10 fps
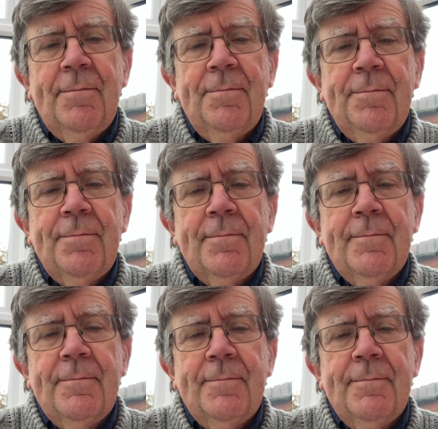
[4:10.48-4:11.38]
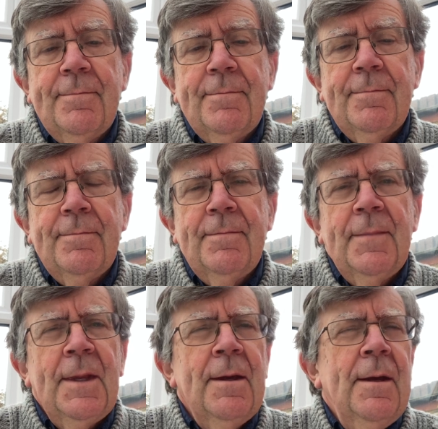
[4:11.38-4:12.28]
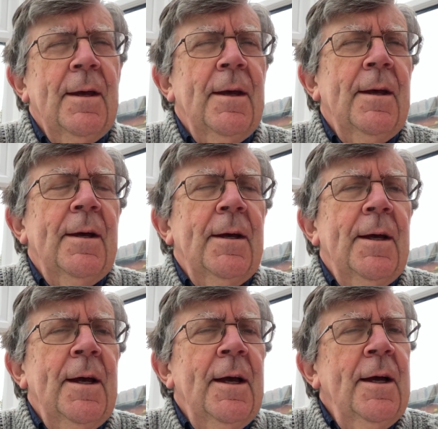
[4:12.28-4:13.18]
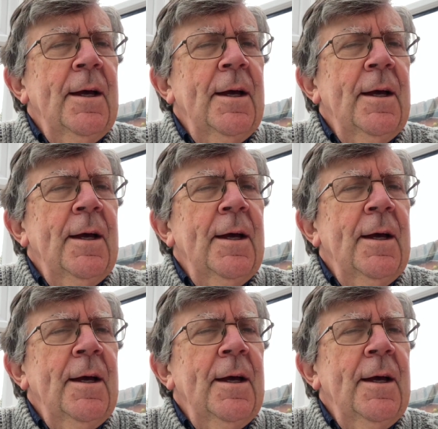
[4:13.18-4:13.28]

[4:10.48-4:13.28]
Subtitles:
(no one is talking)